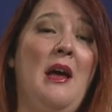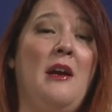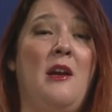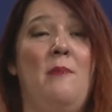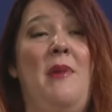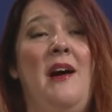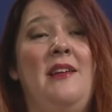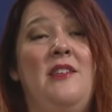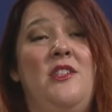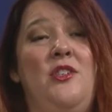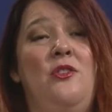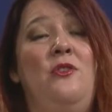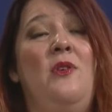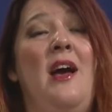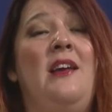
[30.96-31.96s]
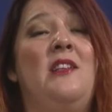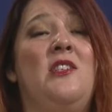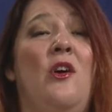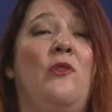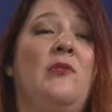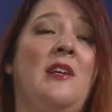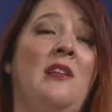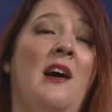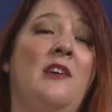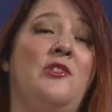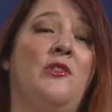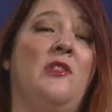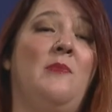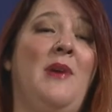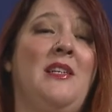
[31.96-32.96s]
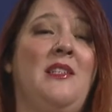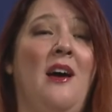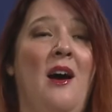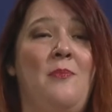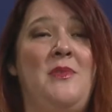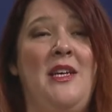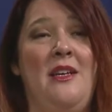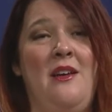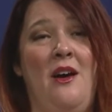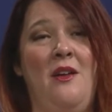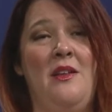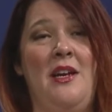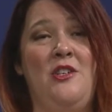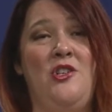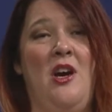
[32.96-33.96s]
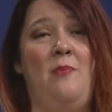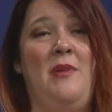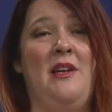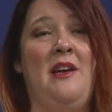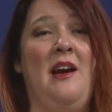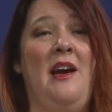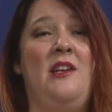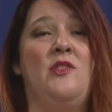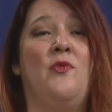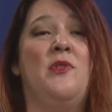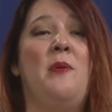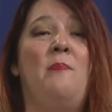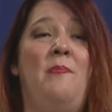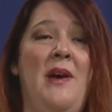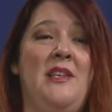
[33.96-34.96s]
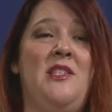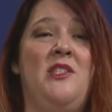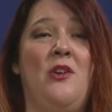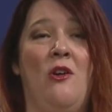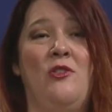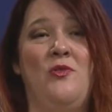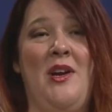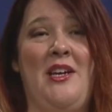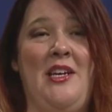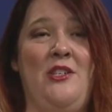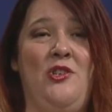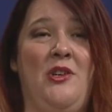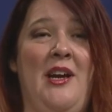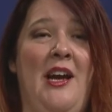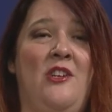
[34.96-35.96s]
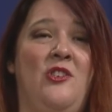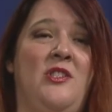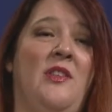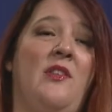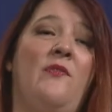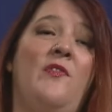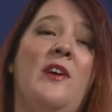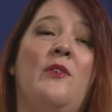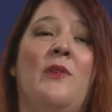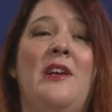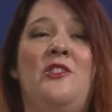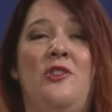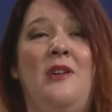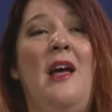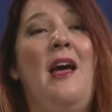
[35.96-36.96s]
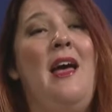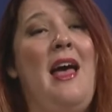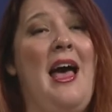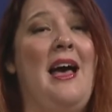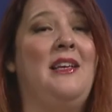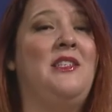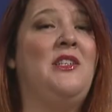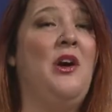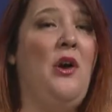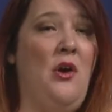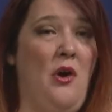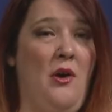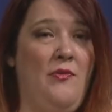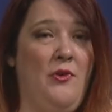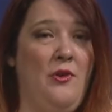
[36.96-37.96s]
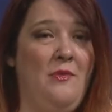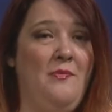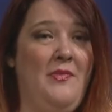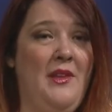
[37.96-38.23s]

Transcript: Combine the two, and it's only logical that my top 10 holiday shopping guide is for the best Star Trek kitchen gadgets that the Federation has to offer.